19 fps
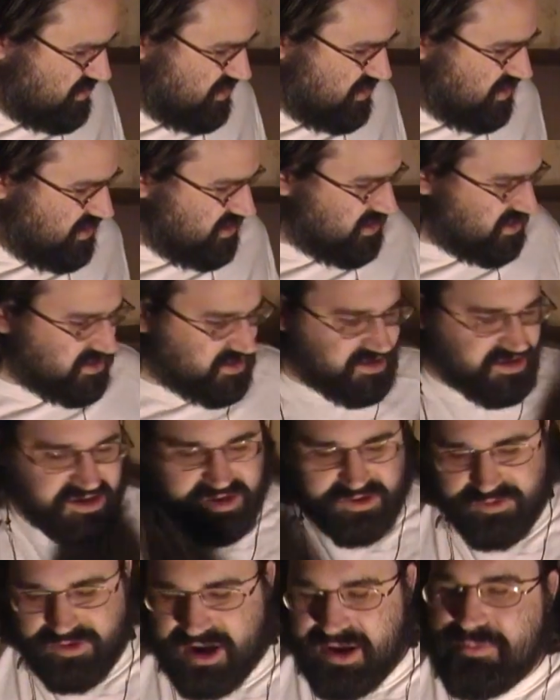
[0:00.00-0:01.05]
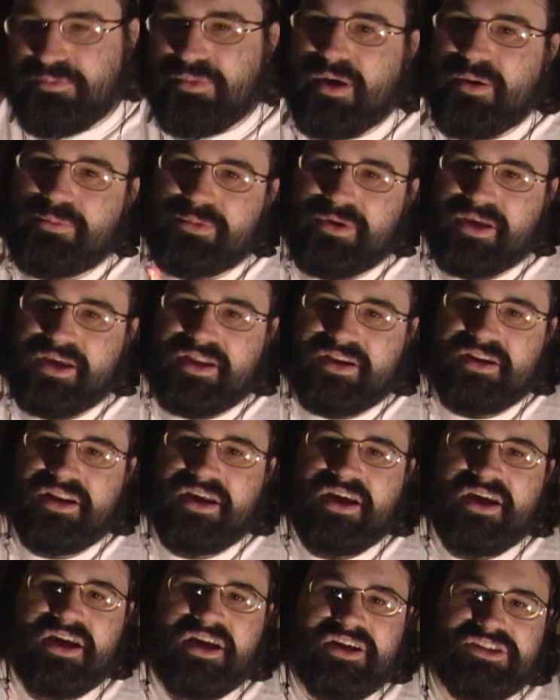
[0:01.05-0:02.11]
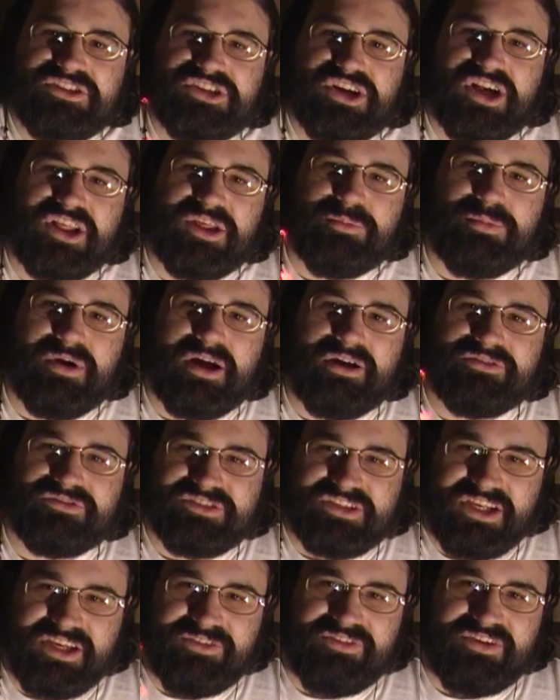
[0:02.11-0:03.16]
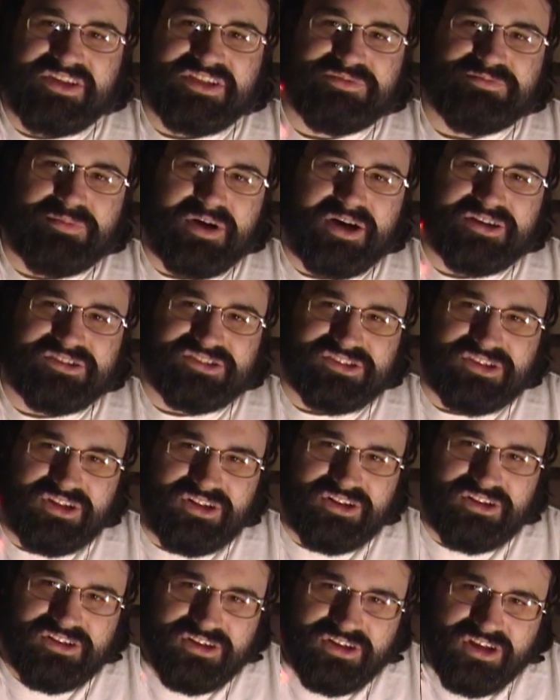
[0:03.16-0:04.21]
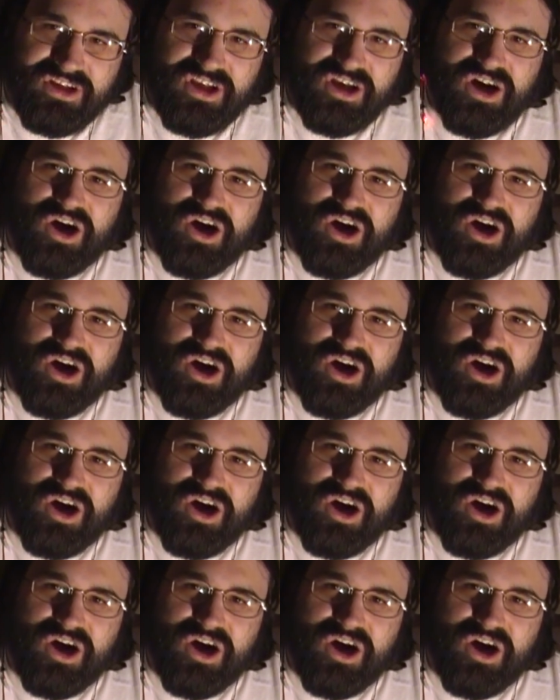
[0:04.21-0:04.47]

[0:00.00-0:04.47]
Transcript: the Great Pumpkin Charlie Brown TV special